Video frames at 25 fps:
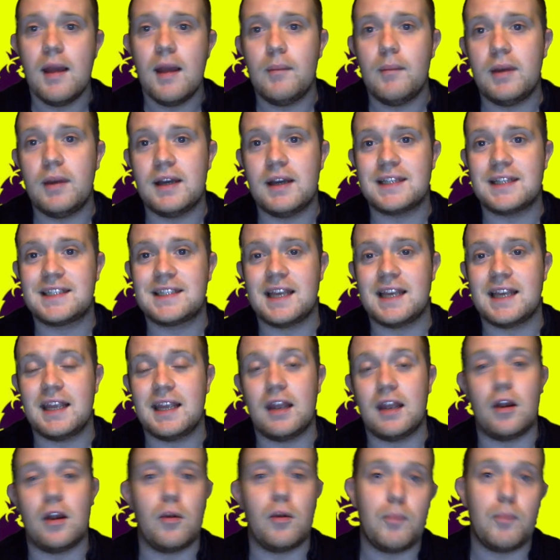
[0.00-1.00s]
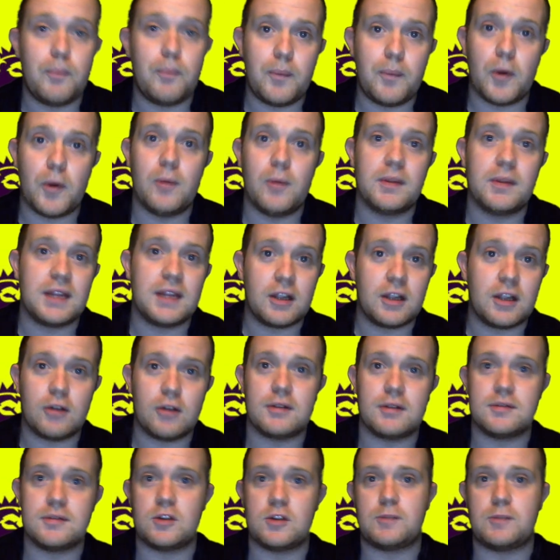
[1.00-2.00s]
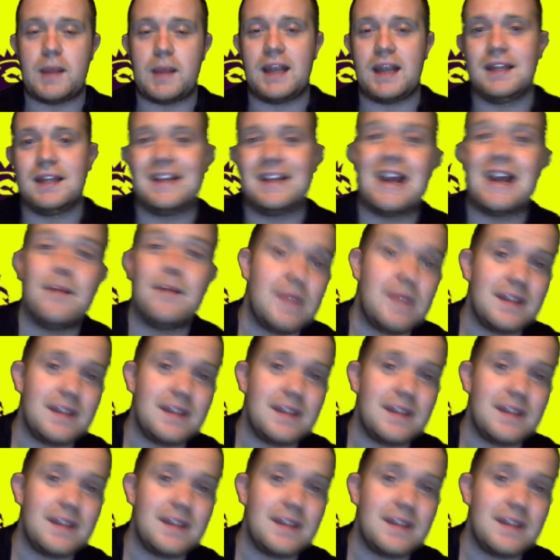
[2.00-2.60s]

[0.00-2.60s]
But, you know, Bournemouth, they got themselves back in the game.